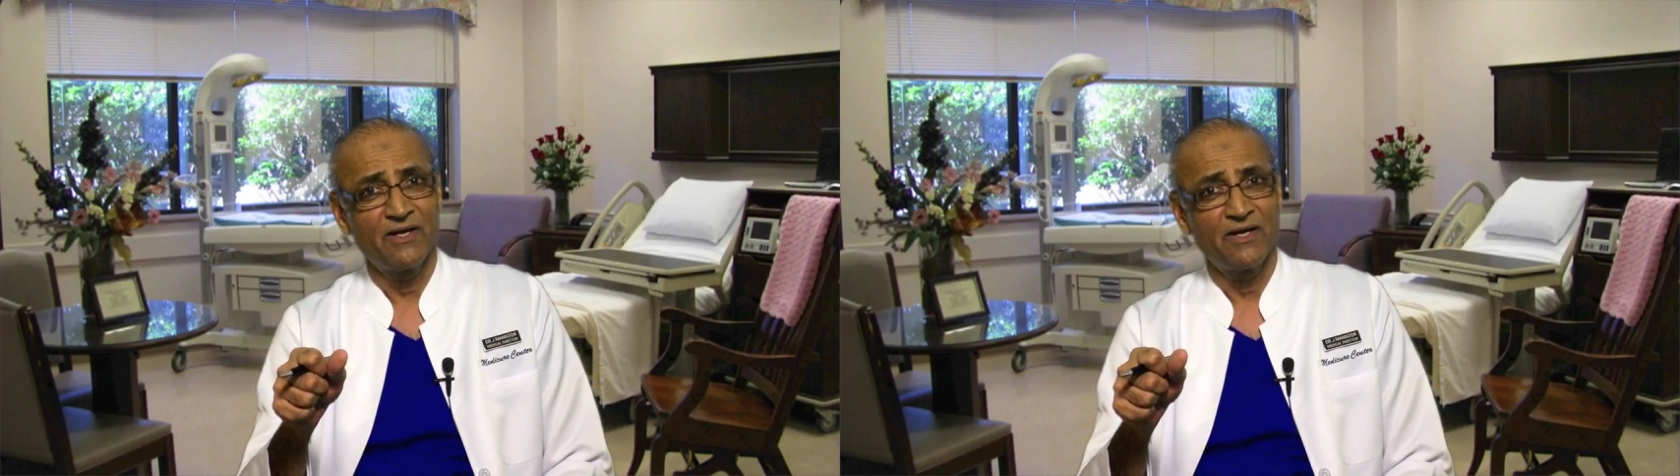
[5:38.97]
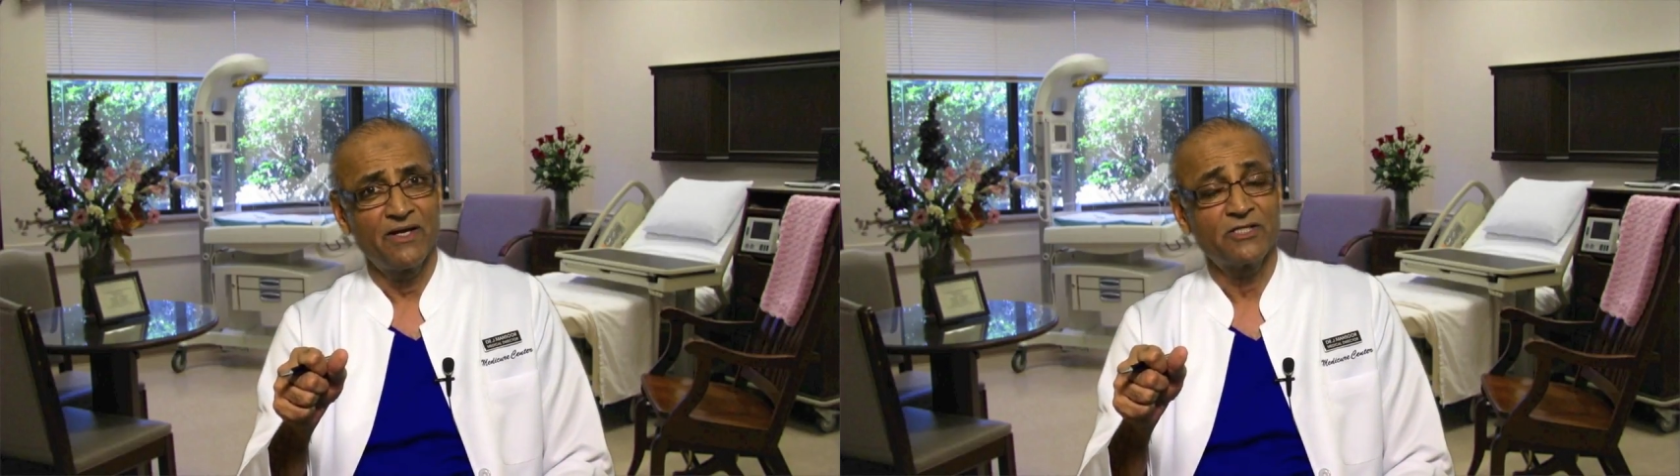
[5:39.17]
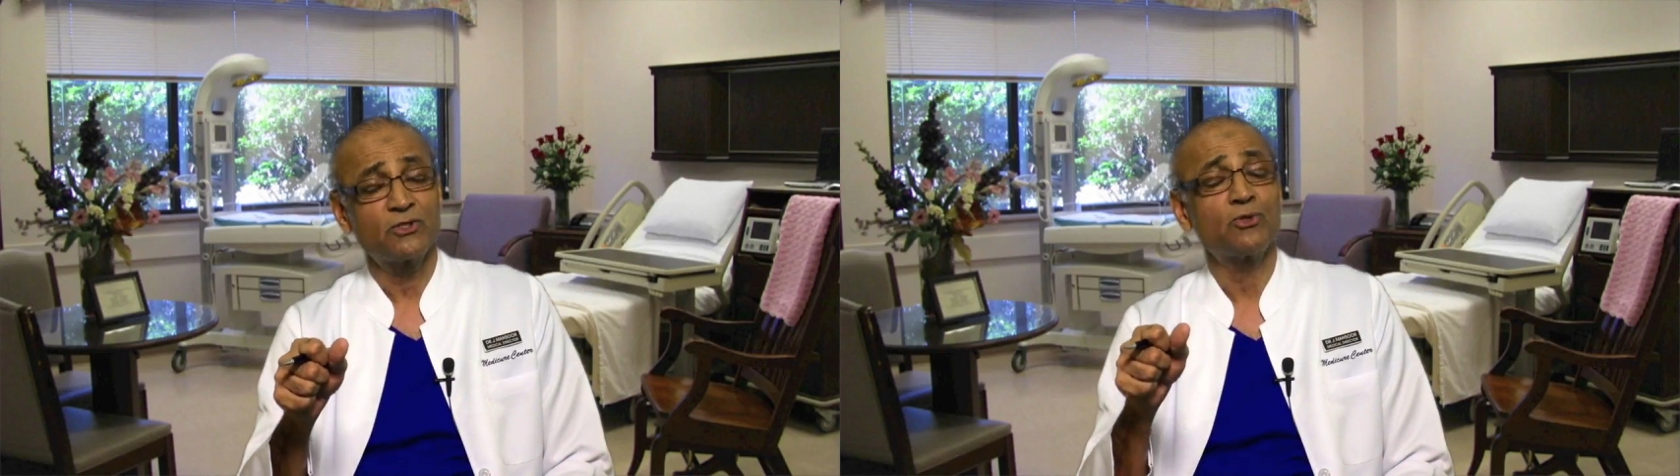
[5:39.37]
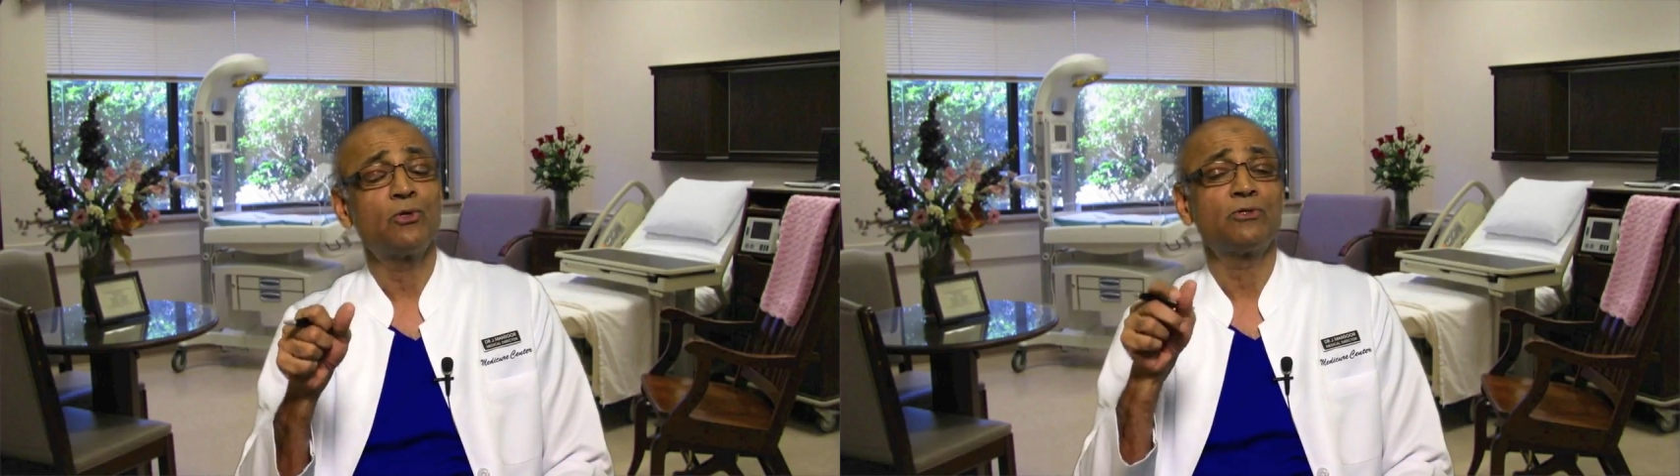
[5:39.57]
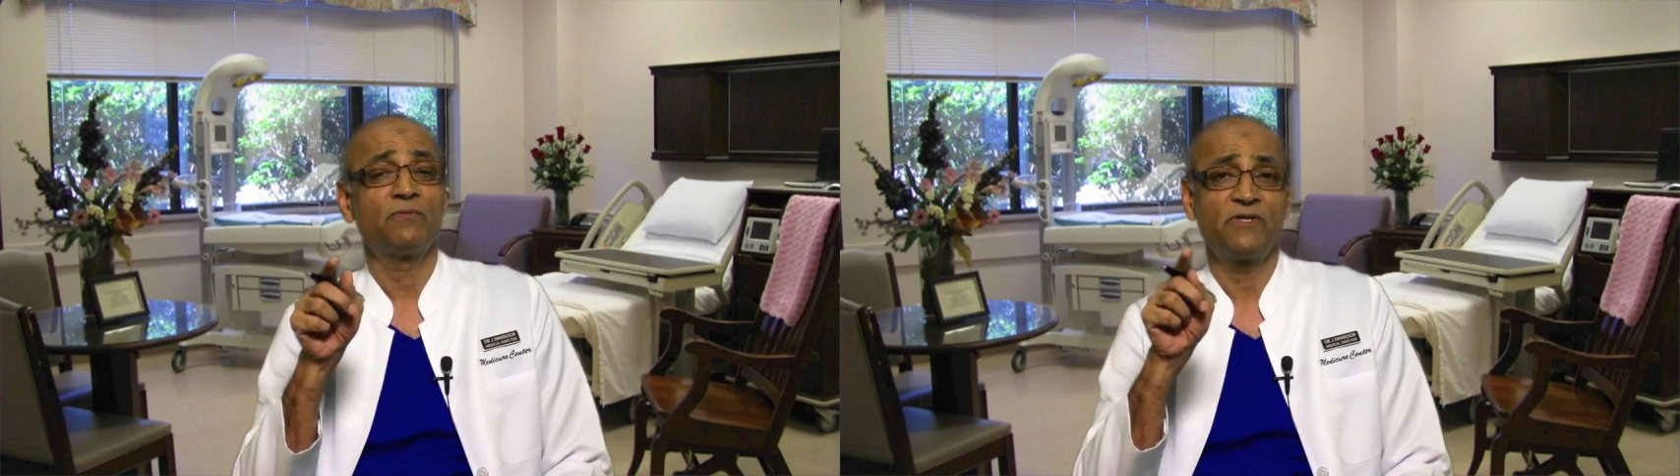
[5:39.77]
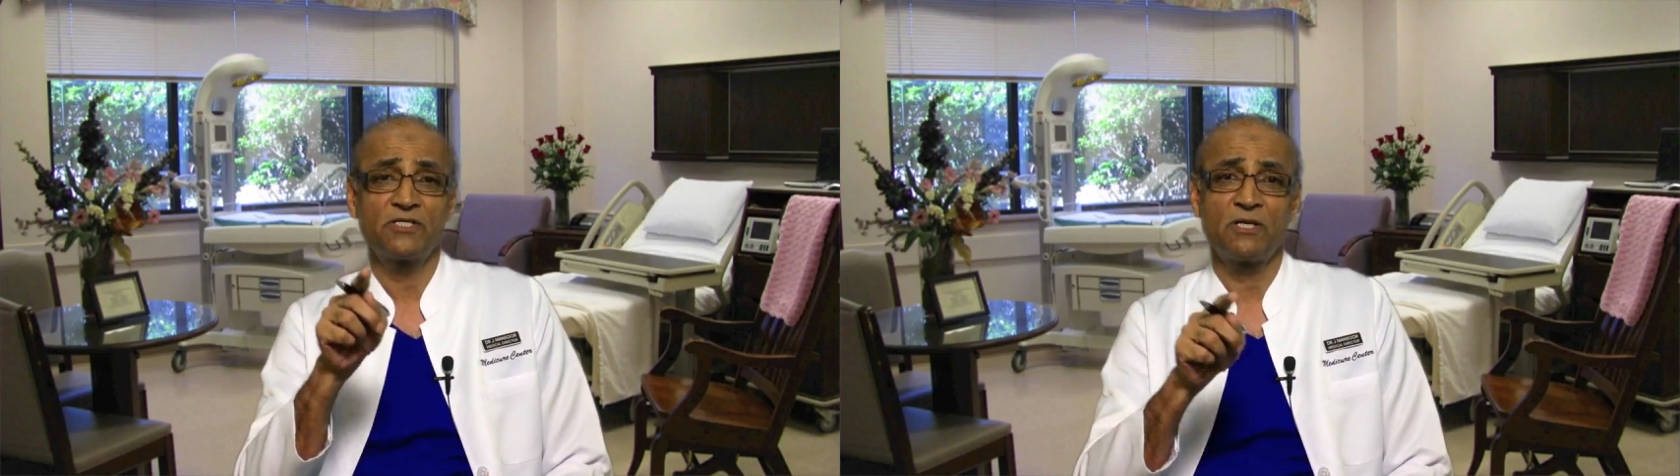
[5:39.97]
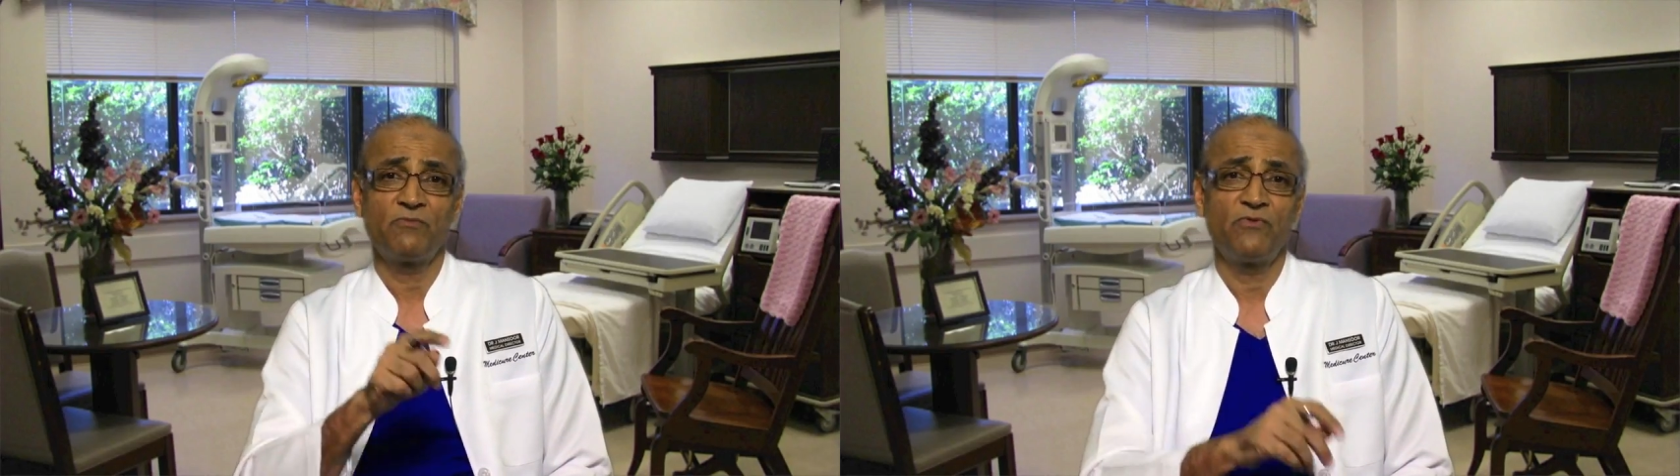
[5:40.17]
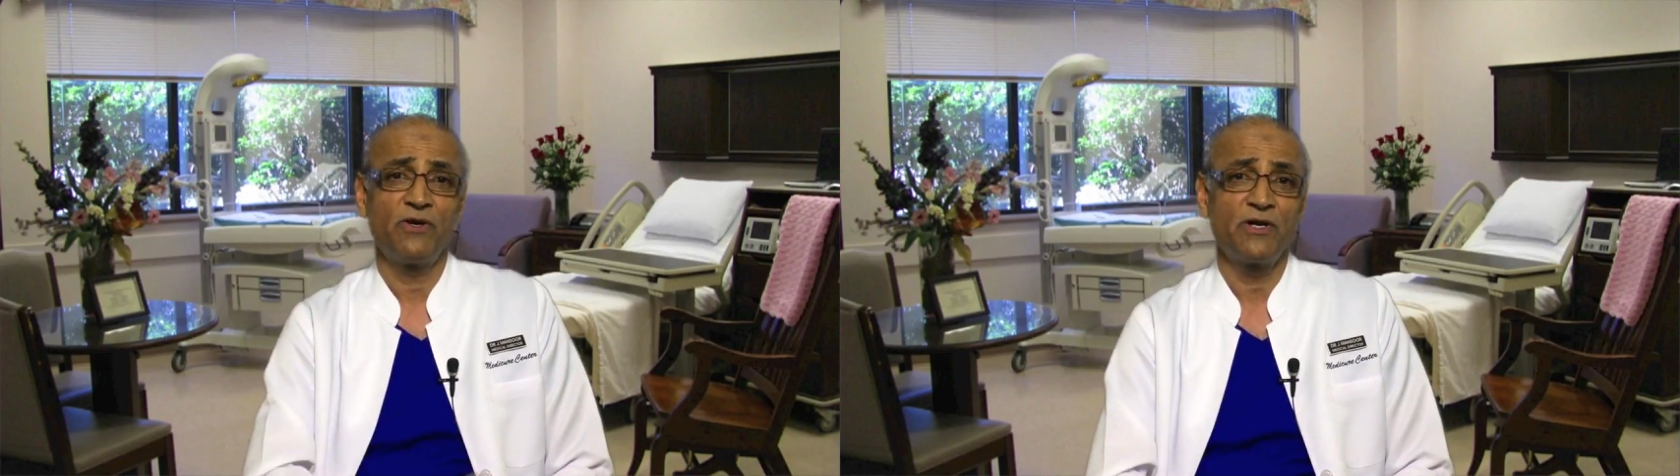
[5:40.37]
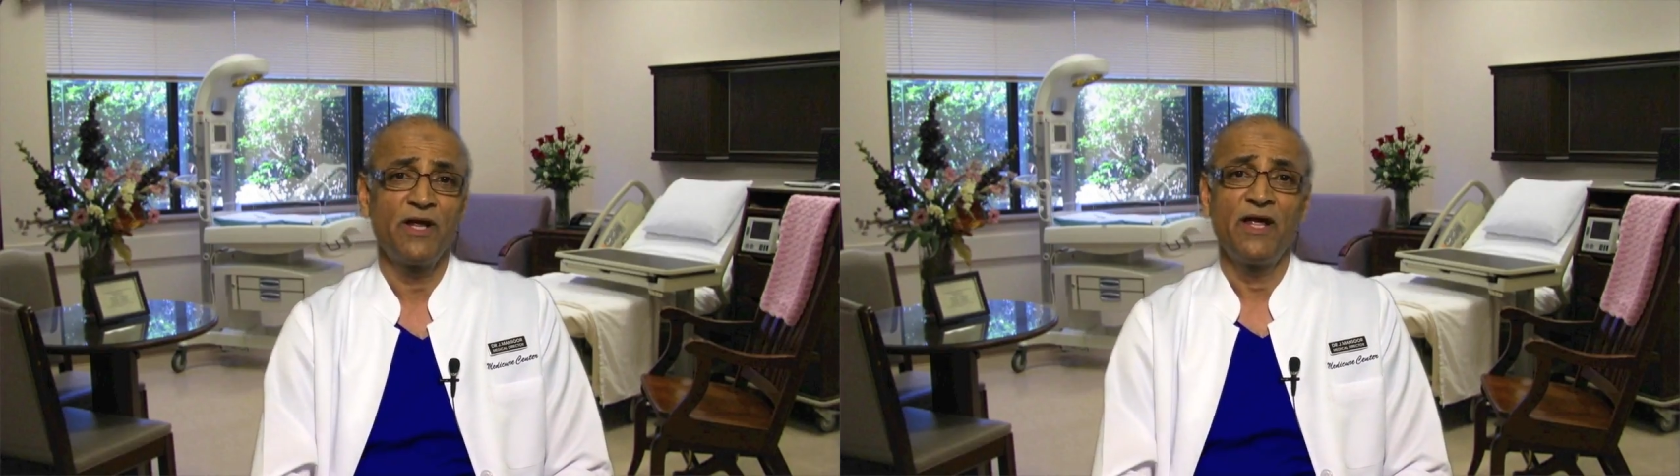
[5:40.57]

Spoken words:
is a source of discomfort